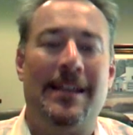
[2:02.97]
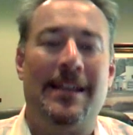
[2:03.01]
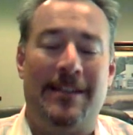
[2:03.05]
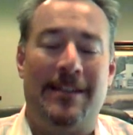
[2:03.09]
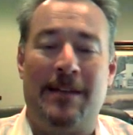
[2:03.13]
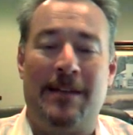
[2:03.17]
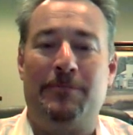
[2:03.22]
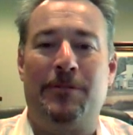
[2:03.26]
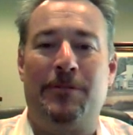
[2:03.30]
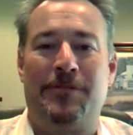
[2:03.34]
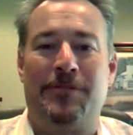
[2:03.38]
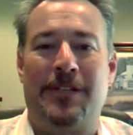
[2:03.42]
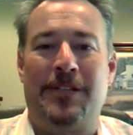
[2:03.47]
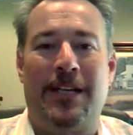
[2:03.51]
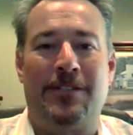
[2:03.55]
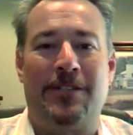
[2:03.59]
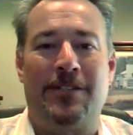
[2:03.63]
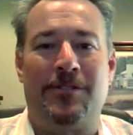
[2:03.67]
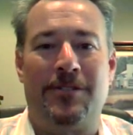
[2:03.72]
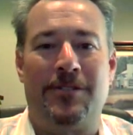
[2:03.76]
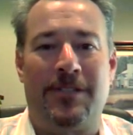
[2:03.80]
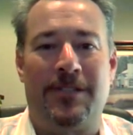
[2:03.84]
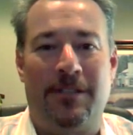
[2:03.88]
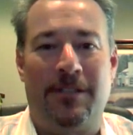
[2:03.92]
number of
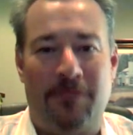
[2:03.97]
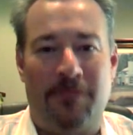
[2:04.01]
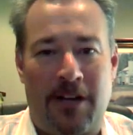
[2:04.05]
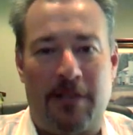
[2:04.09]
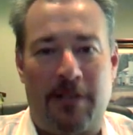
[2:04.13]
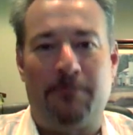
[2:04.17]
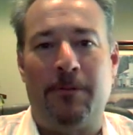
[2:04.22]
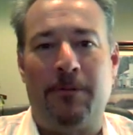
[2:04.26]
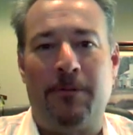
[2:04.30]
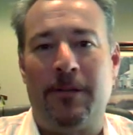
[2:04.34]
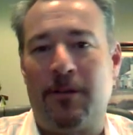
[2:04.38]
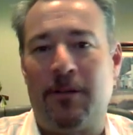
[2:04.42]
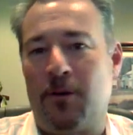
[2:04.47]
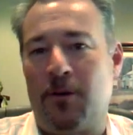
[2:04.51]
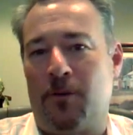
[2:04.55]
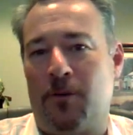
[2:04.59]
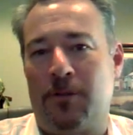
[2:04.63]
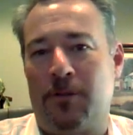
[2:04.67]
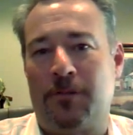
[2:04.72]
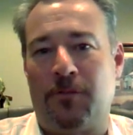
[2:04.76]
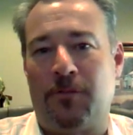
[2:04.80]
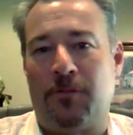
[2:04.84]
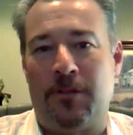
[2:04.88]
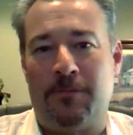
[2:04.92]
sessions developing the
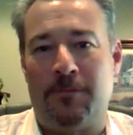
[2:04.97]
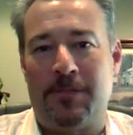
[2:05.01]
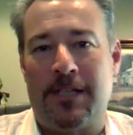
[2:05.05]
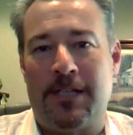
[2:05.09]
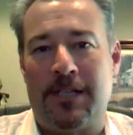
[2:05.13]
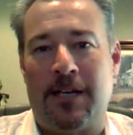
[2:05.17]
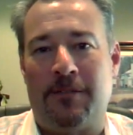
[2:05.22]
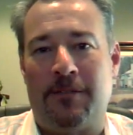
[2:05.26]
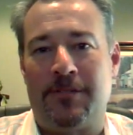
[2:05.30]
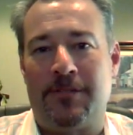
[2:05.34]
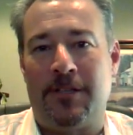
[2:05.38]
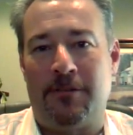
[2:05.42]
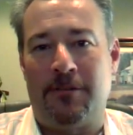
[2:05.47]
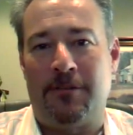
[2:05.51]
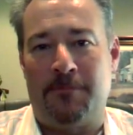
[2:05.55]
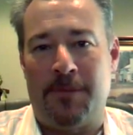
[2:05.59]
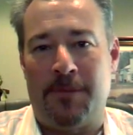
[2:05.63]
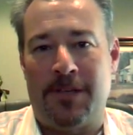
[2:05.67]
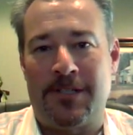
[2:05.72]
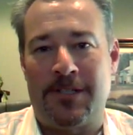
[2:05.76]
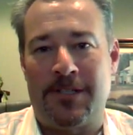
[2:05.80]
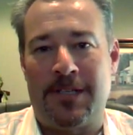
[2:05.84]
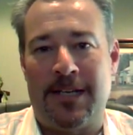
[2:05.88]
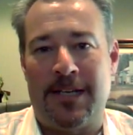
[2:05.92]
goals for themselves and their
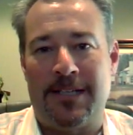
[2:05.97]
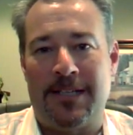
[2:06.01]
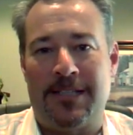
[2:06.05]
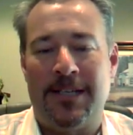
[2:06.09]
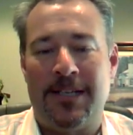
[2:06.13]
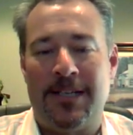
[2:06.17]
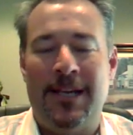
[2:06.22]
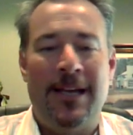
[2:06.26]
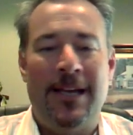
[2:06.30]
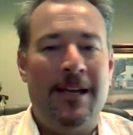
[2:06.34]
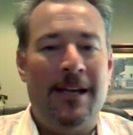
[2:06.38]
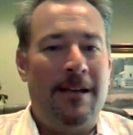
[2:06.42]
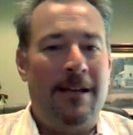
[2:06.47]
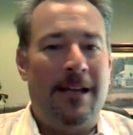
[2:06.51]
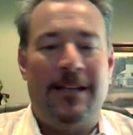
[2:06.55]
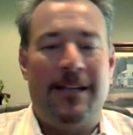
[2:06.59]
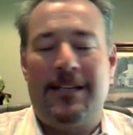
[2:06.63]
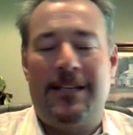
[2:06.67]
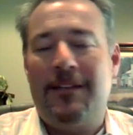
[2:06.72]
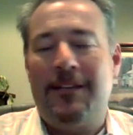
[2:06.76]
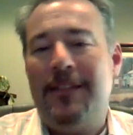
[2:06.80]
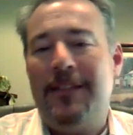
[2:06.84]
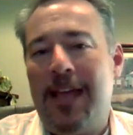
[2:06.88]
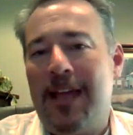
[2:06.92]
business.
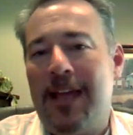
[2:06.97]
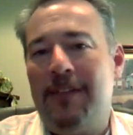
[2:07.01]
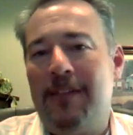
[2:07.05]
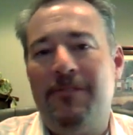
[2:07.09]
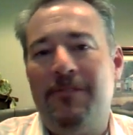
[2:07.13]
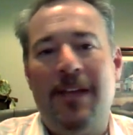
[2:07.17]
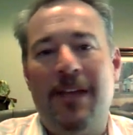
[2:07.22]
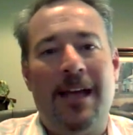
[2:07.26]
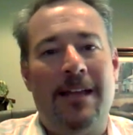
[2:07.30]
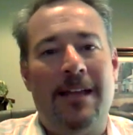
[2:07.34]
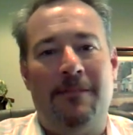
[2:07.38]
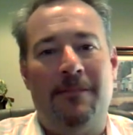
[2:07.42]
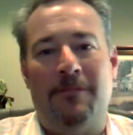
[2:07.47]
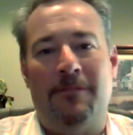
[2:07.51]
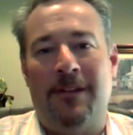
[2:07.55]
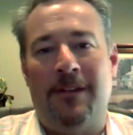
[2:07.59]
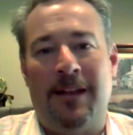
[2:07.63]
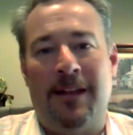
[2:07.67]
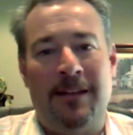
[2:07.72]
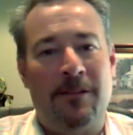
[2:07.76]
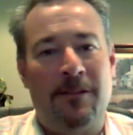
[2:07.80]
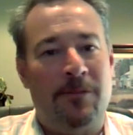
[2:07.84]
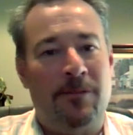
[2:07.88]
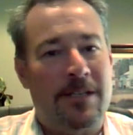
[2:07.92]
Until they have that,
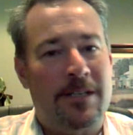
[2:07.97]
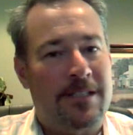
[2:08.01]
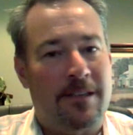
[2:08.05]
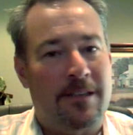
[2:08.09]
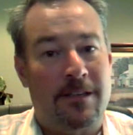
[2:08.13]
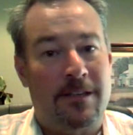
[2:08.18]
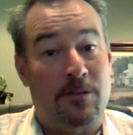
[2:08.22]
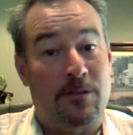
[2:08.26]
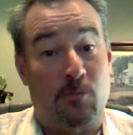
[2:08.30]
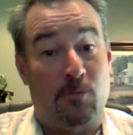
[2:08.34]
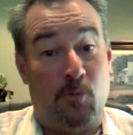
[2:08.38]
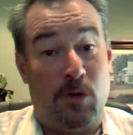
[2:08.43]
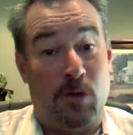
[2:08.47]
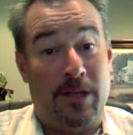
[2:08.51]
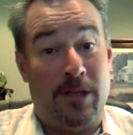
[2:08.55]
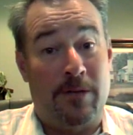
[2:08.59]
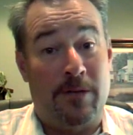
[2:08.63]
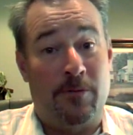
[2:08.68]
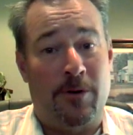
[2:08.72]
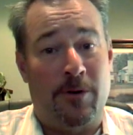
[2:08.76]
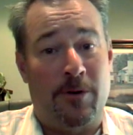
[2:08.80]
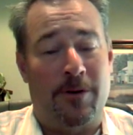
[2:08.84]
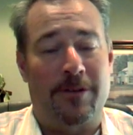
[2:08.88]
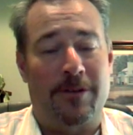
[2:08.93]
none of the rest of this really
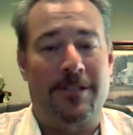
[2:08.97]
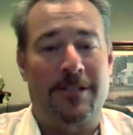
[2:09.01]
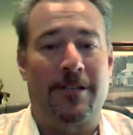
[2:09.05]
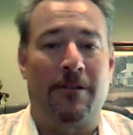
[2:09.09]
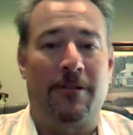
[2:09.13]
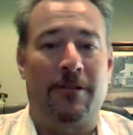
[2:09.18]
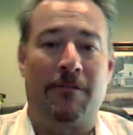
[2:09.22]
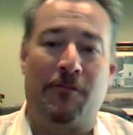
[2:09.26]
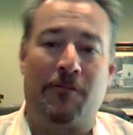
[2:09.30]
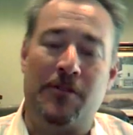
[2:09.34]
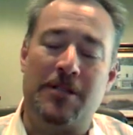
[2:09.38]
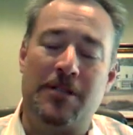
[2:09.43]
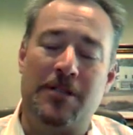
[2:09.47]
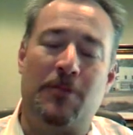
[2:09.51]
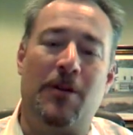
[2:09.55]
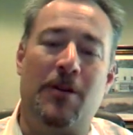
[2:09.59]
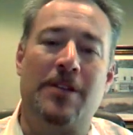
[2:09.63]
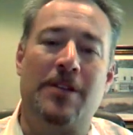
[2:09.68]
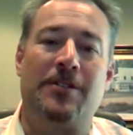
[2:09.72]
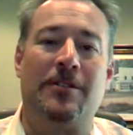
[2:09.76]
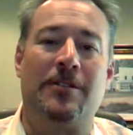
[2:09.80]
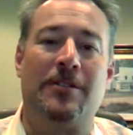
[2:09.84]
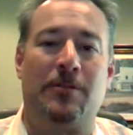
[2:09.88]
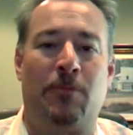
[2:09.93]
works. So the first
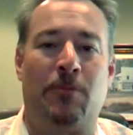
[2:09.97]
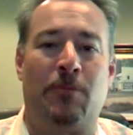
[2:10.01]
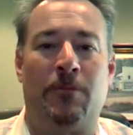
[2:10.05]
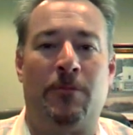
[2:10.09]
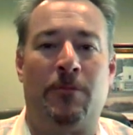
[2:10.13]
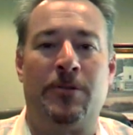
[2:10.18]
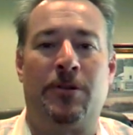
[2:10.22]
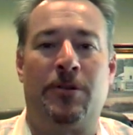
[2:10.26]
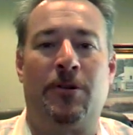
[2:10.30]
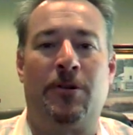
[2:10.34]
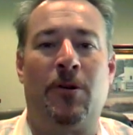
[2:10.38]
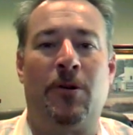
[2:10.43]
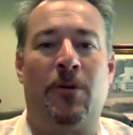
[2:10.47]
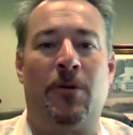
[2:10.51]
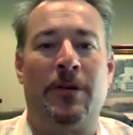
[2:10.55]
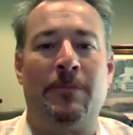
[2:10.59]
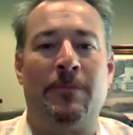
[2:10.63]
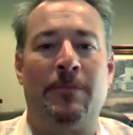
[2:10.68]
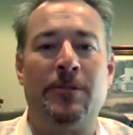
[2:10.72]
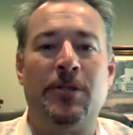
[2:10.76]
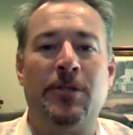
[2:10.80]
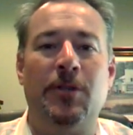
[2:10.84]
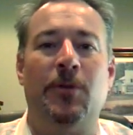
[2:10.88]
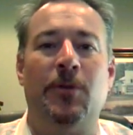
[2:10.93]
question is, what was your goal?
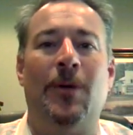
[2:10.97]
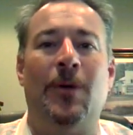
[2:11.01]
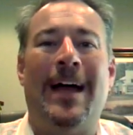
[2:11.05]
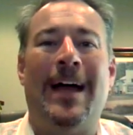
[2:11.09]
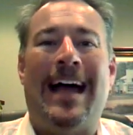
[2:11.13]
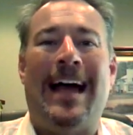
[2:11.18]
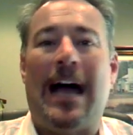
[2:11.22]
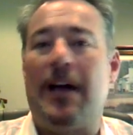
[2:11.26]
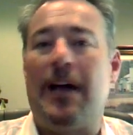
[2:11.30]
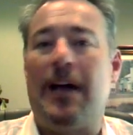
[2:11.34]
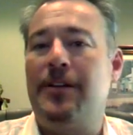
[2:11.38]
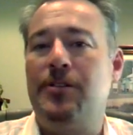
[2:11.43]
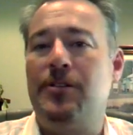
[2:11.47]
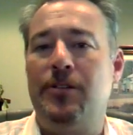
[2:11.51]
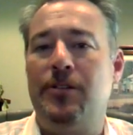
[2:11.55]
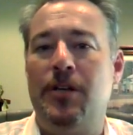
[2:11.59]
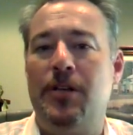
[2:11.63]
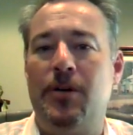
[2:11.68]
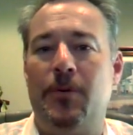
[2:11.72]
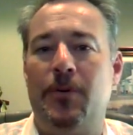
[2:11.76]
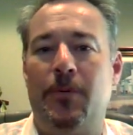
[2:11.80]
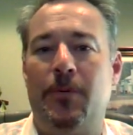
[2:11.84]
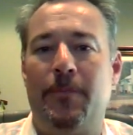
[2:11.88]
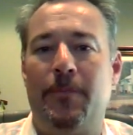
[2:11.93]
Number 2, how did you do?